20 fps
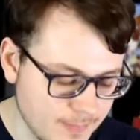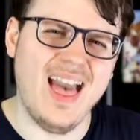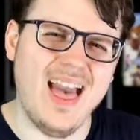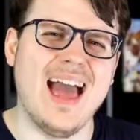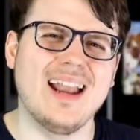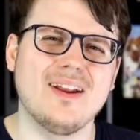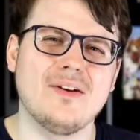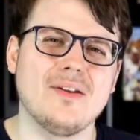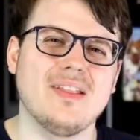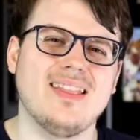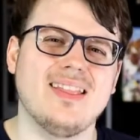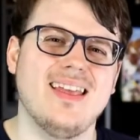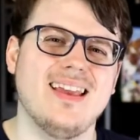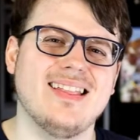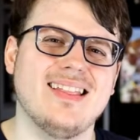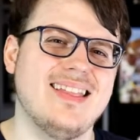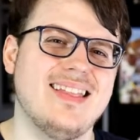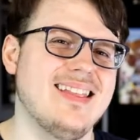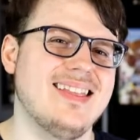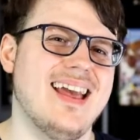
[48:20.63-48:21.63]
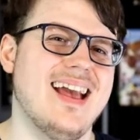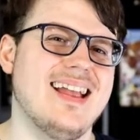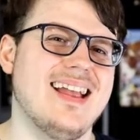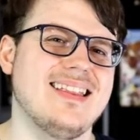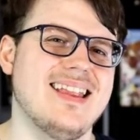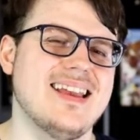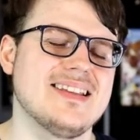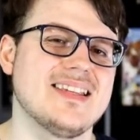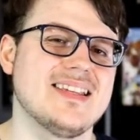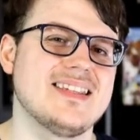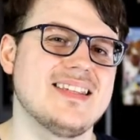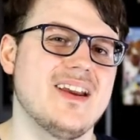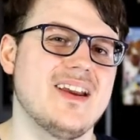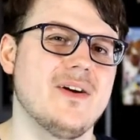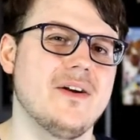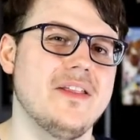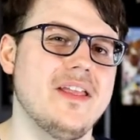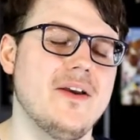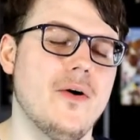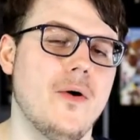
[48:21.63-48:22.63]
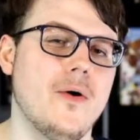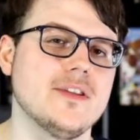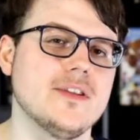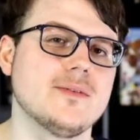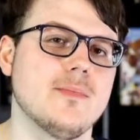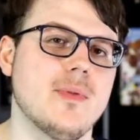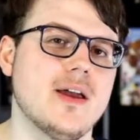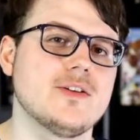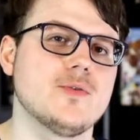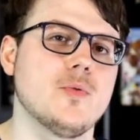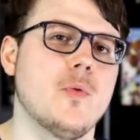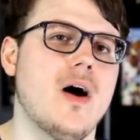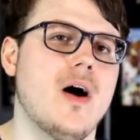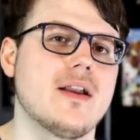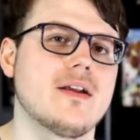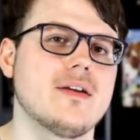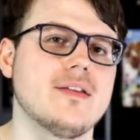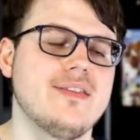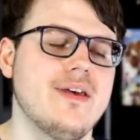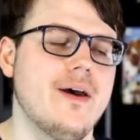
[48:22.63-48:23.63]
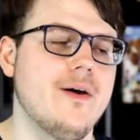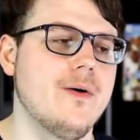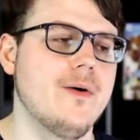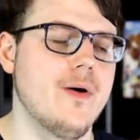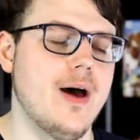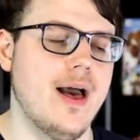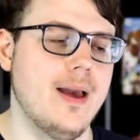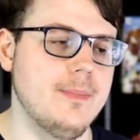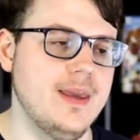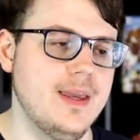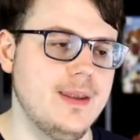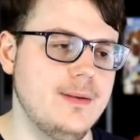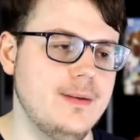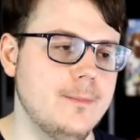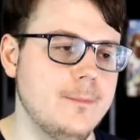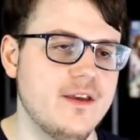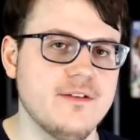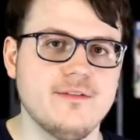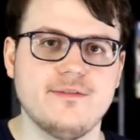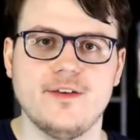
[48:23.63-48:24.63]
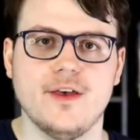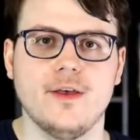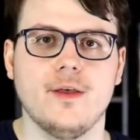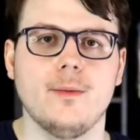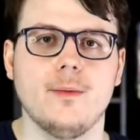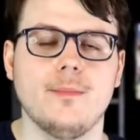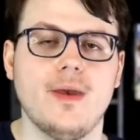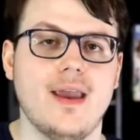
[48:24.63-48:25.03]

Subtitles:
I don't think that necessarily holds much water, though. I mean, film and